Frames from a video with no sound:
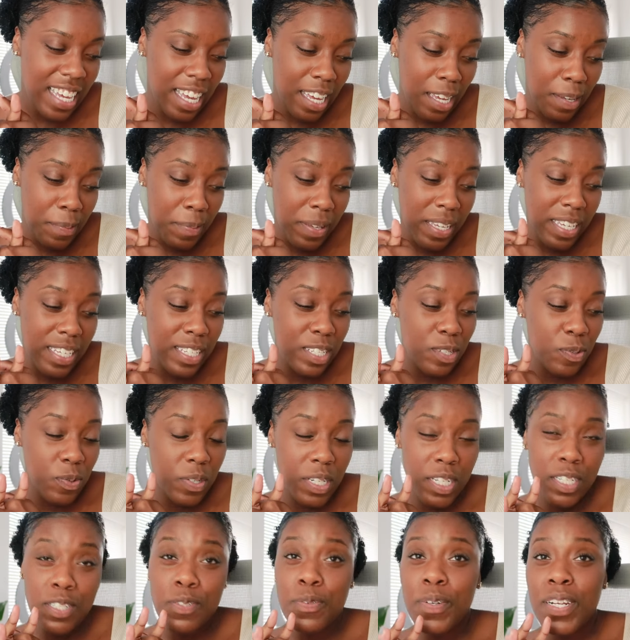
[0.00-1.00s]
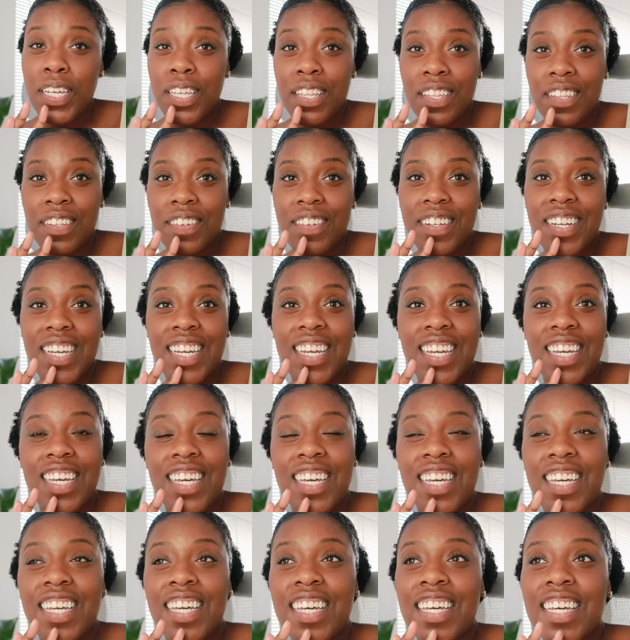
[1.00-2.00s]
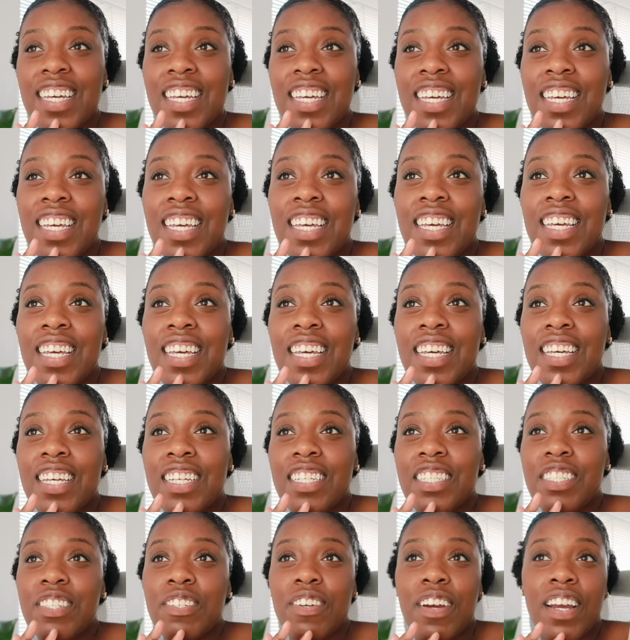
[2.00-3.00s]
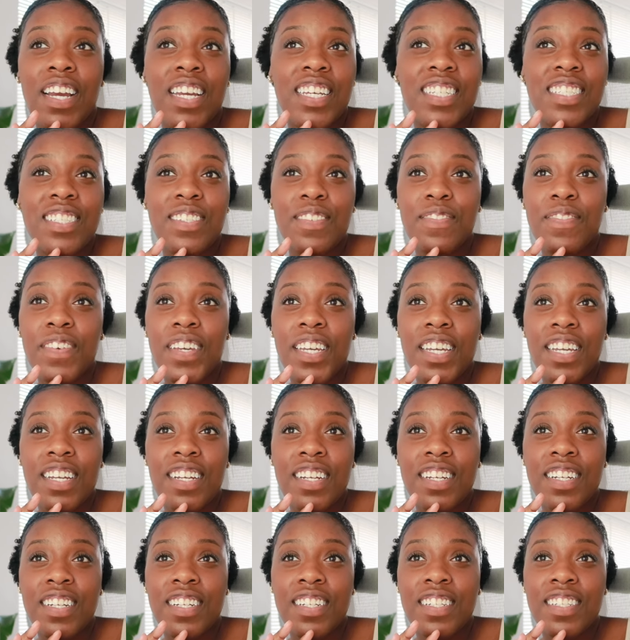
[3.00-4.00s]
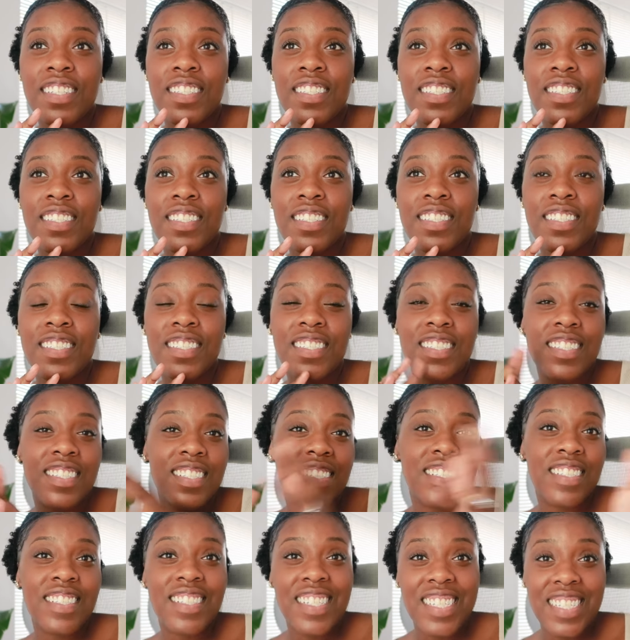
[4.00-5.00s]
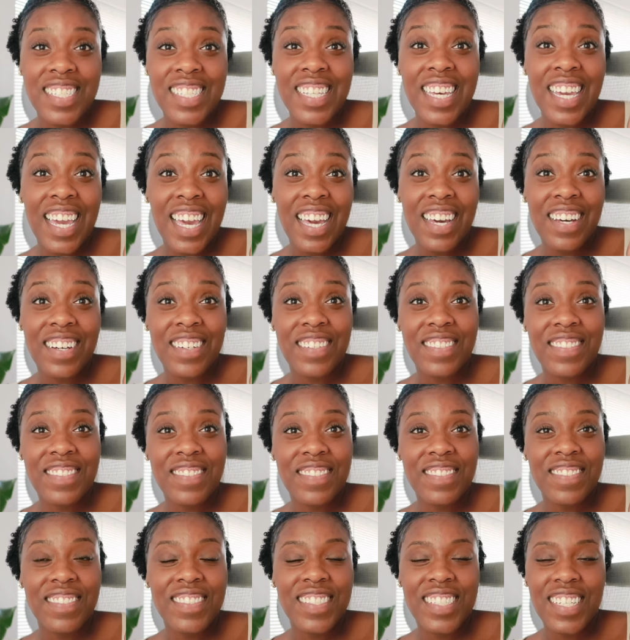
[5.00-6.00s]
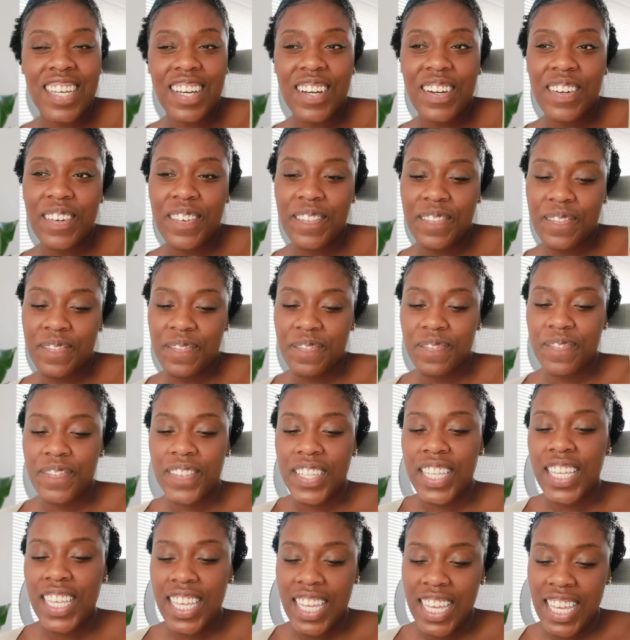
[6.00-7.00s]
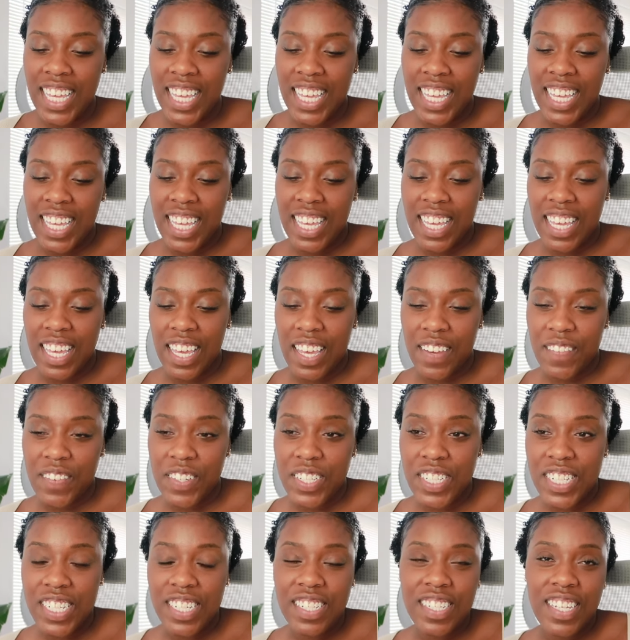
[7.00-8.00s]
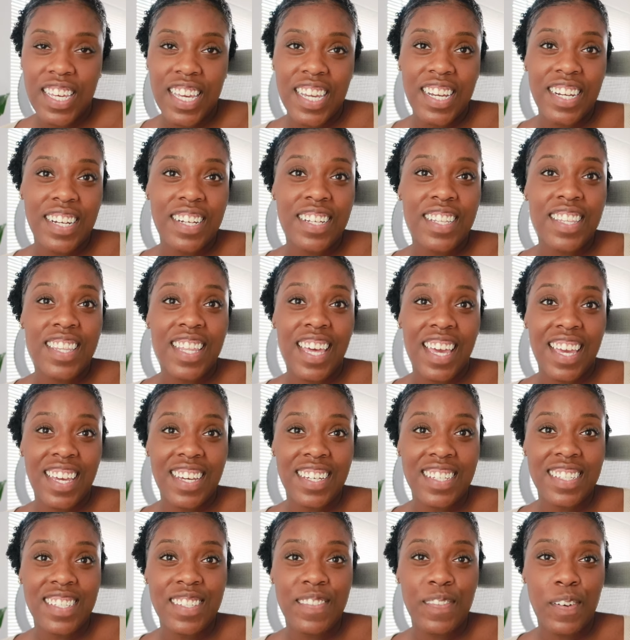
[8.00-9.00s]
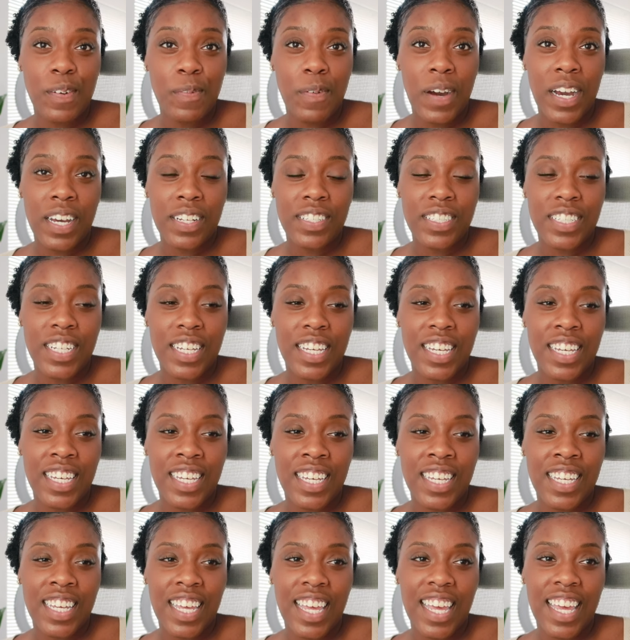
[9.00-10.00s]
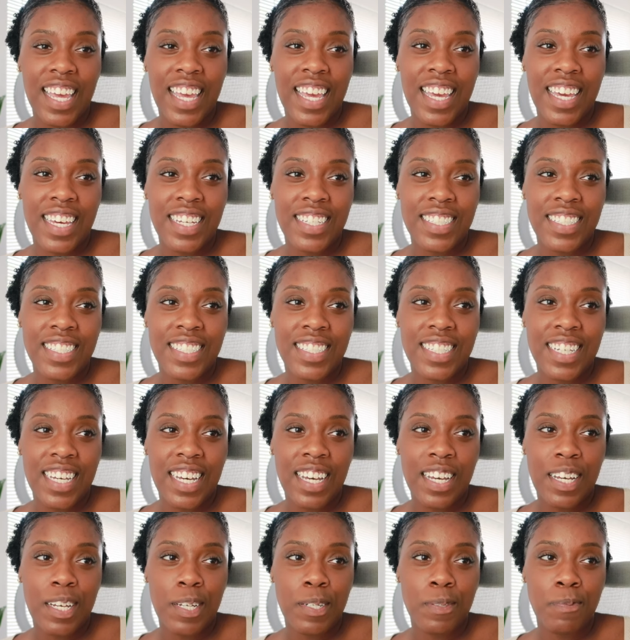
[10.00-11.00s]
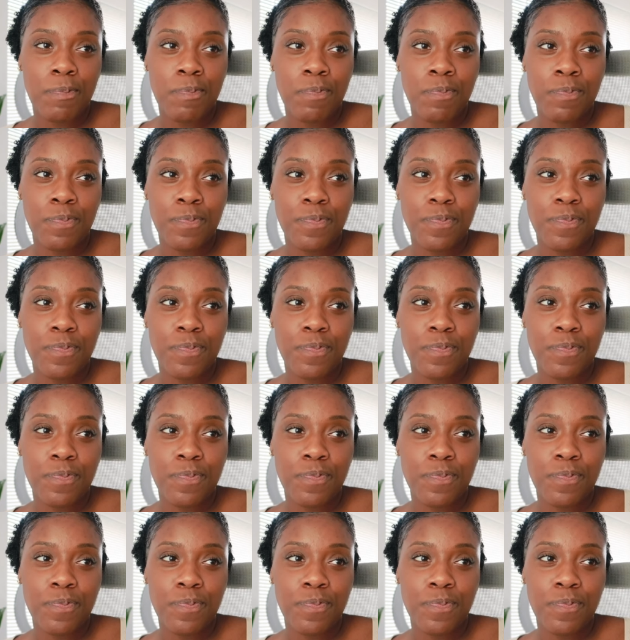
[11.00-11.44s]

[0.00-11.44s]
Gabby in 2023, trying to figure this thing out. So if you're still here, thanks for watching. And um,